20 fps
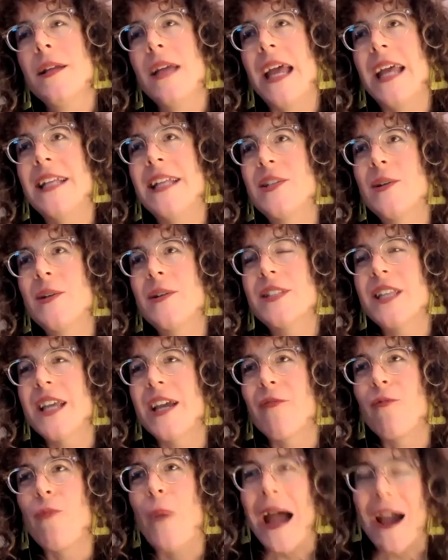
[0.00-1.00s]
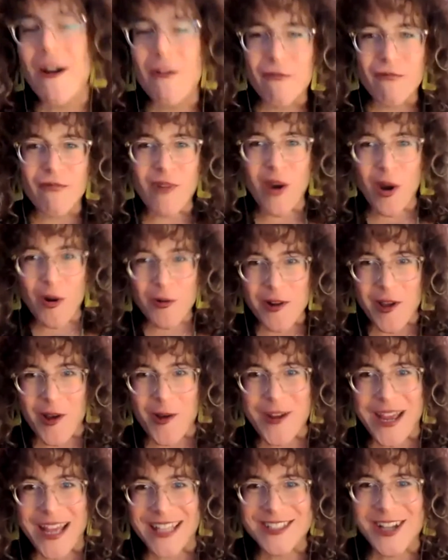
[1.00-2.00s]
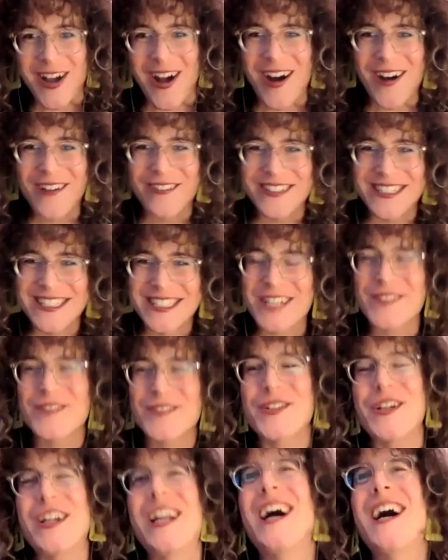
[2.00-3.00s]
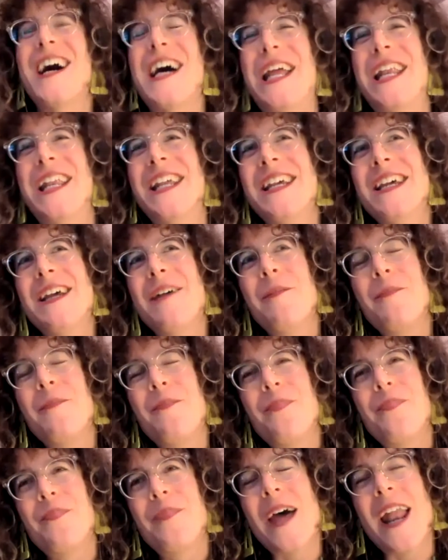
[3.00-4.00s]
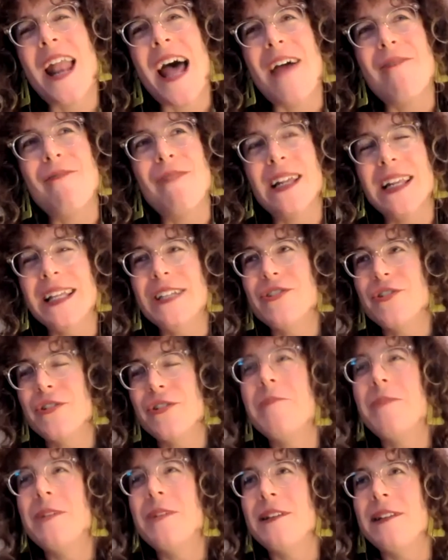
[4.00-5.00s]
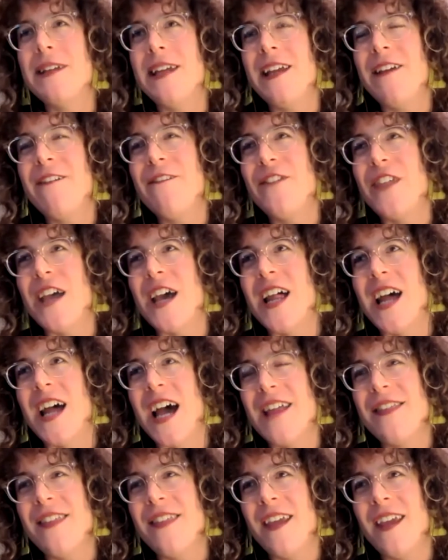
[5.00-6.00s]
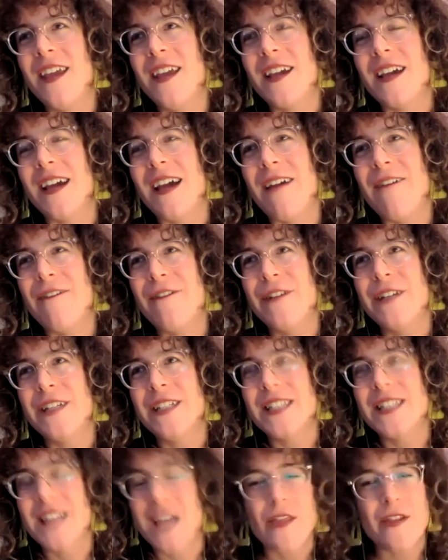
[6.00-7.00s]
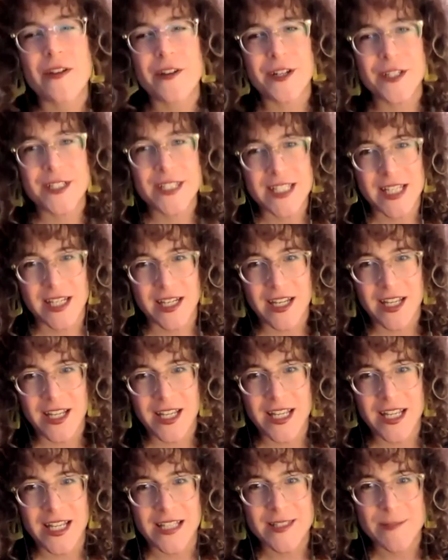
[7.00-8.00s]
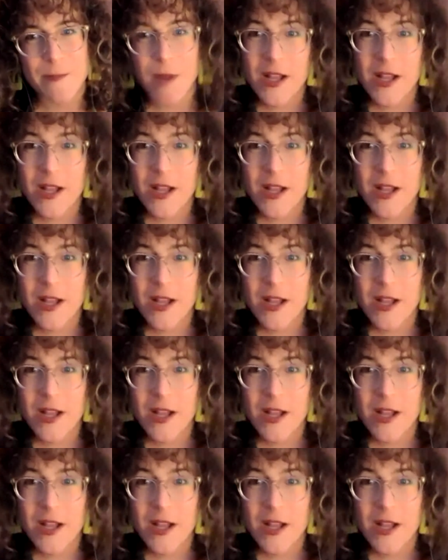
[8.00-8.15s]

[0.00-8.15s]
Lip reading: so it's like, wow, Roanoke has all this stuff going on. But I really truly believe that I think every southern city and small